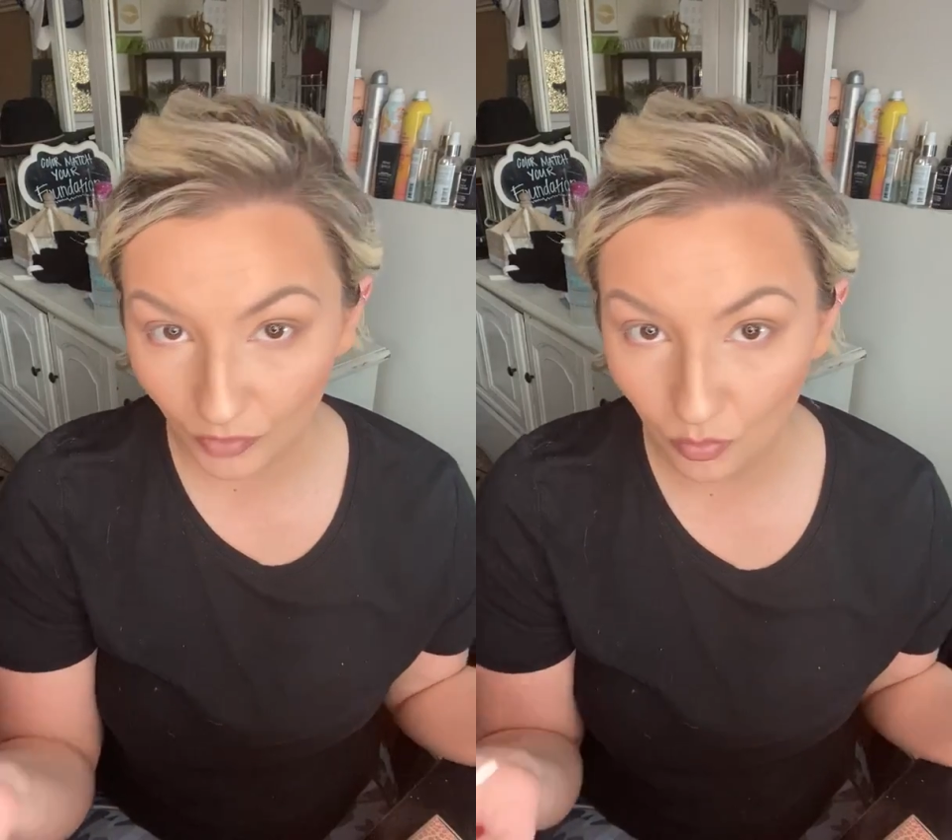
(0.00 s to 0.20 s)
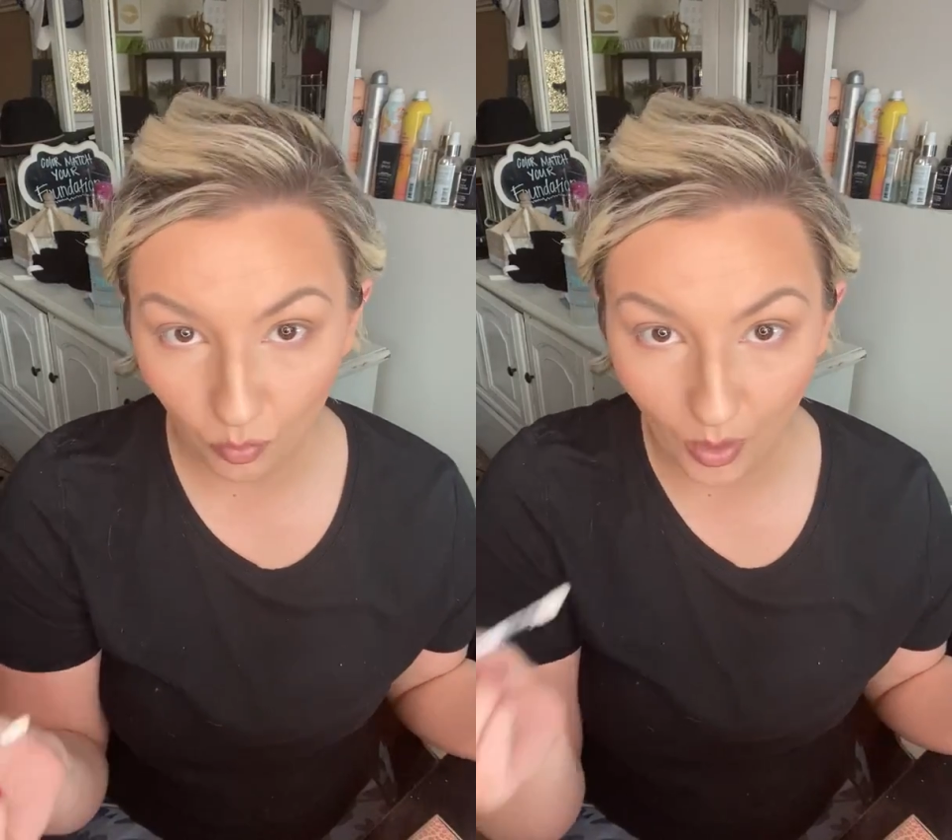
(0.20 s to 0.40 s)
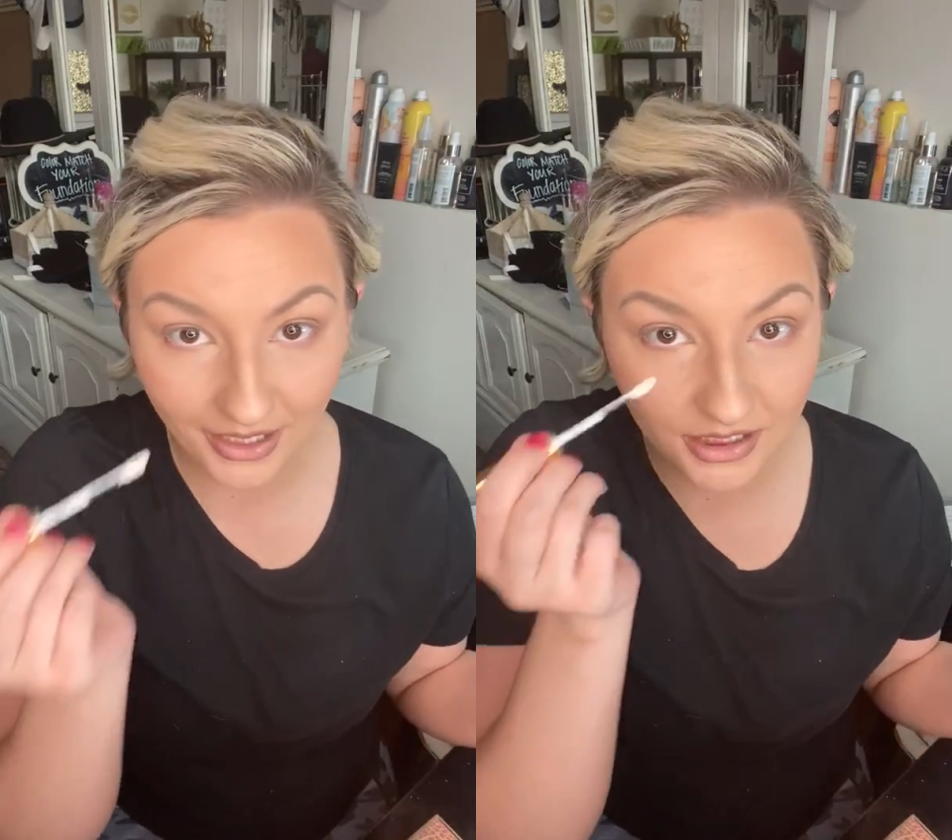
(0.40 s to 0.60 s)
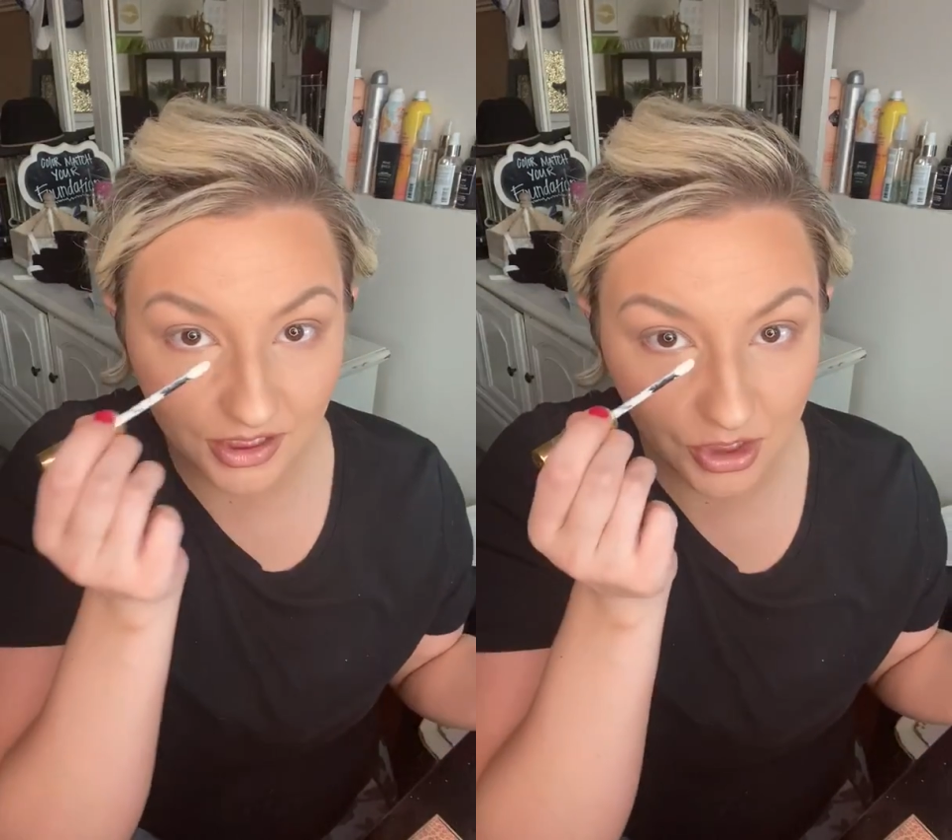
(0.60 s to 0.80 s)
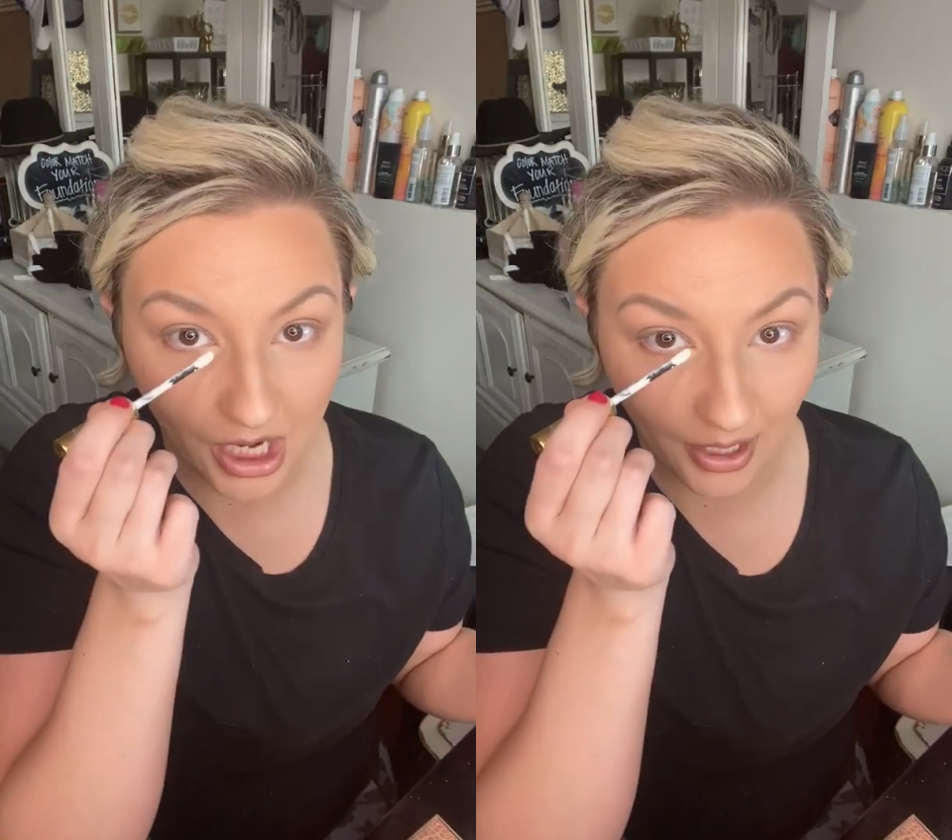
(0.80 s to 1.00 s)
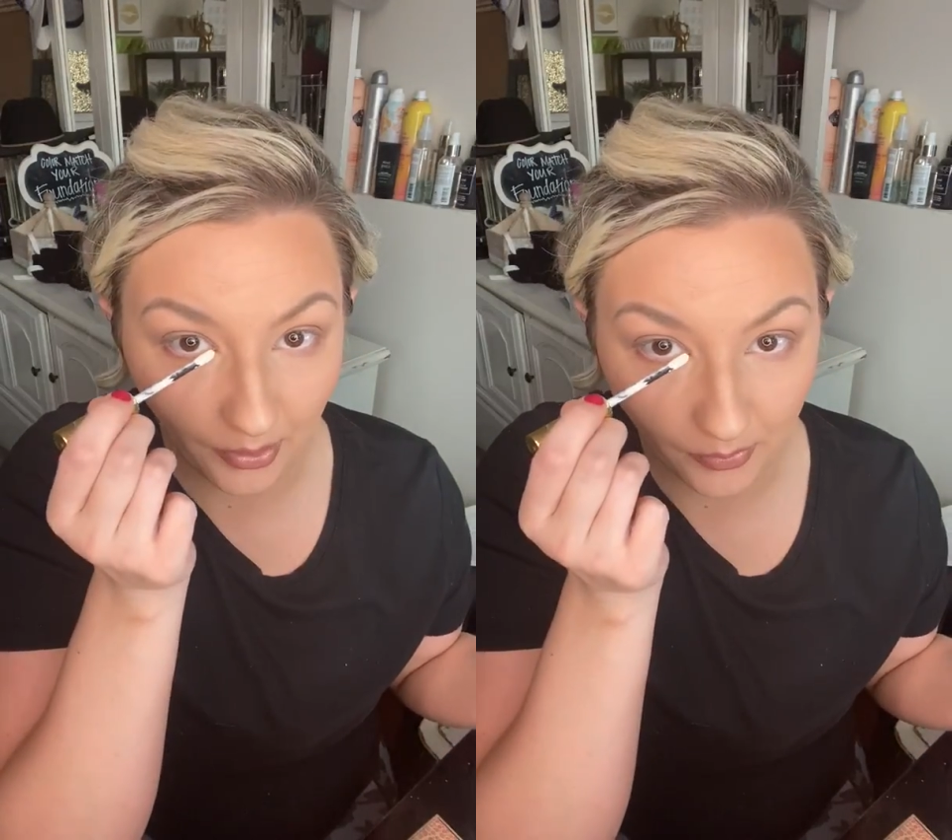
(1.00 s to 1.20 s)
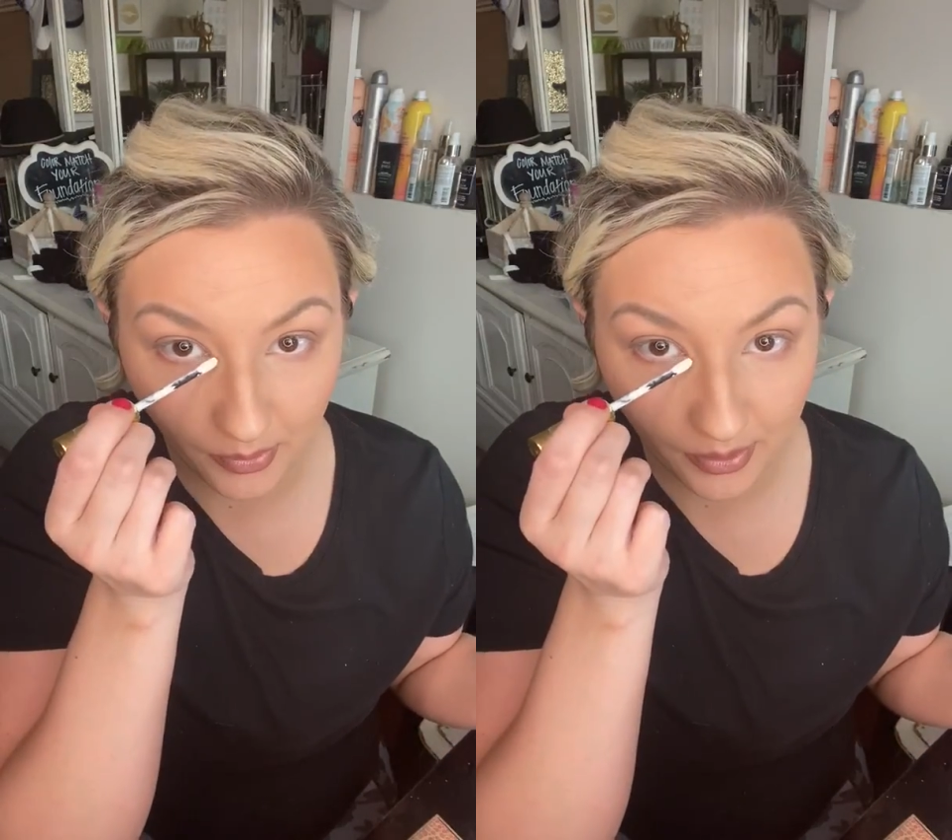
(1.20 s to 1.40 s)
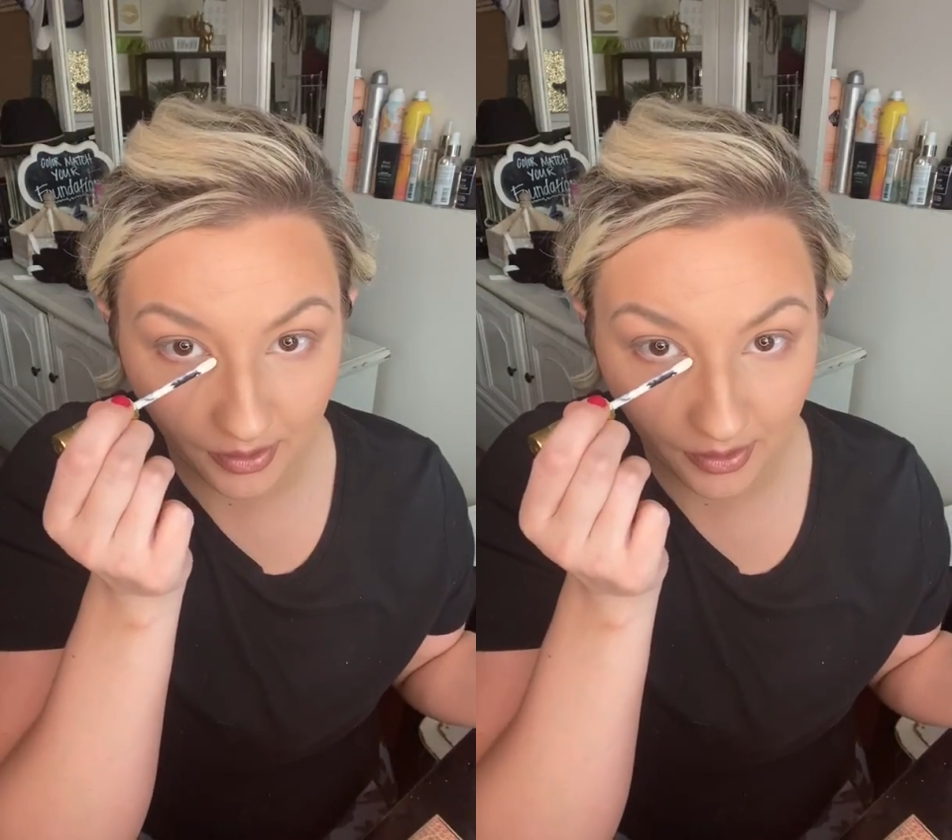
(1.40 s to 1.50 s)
white shadow.